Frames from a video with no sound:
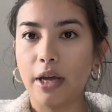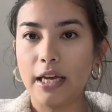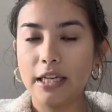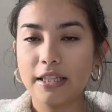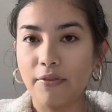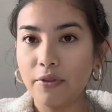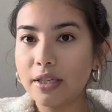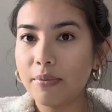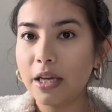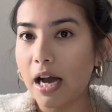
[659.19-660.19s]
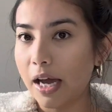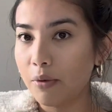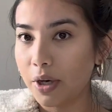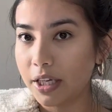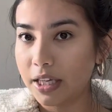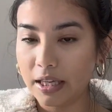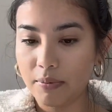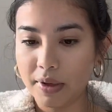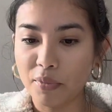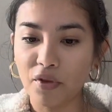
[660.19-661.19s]
And it's definitely something I want to
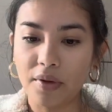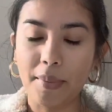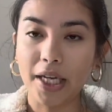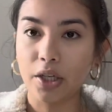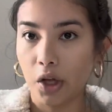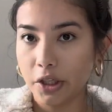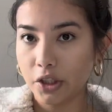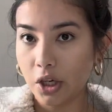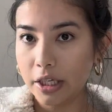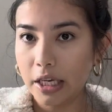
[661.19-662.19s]
keep improving my knowledge on.